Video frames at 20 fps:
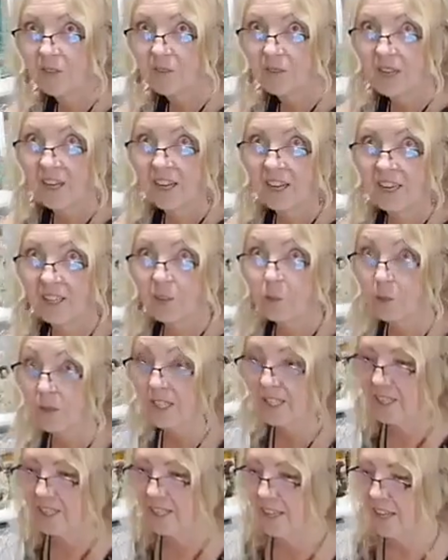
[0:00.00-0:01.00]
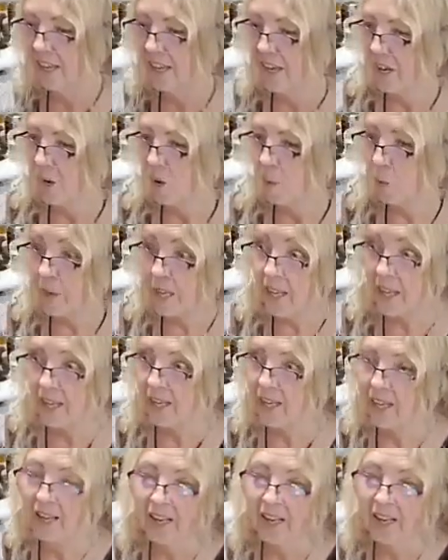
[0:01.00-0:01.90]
and we